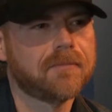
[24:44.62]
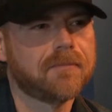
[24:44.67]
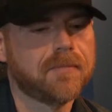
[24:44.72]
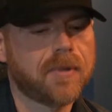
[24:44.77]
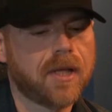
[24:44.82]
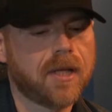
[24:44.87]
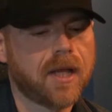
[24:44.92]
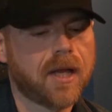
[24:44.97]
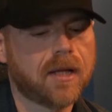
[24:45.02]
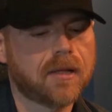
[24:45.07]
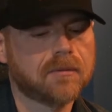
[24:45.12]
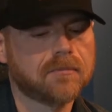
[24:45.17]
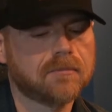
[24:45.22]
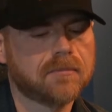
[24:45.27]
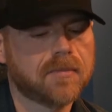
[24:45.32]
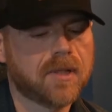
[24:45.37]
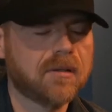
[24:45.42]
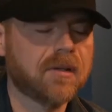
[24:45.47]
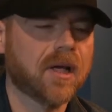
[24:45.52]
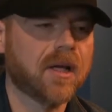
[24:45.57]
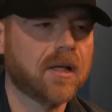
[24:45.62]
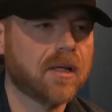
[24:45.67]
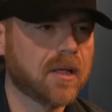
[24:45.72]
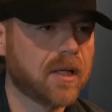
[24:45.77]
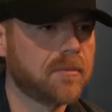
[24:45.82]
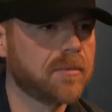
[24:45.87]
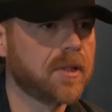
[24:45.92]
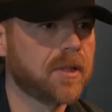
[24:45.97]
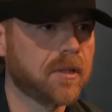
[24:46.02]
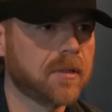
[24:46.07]
be like, okay,
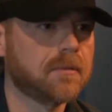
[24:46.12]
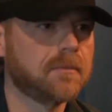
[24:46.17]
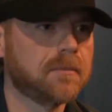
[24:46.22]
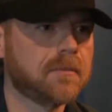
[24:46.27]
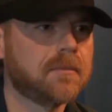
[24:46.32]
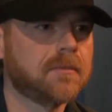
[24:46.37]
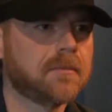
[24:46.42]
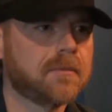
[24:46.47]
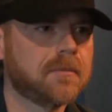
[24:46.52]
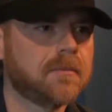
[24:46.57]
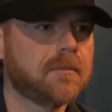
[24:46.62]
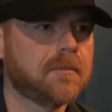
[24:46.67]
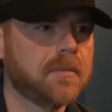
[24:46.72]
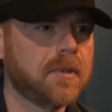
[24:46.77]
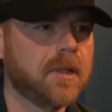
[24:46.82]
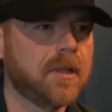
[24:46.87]
I'm good. Yeah.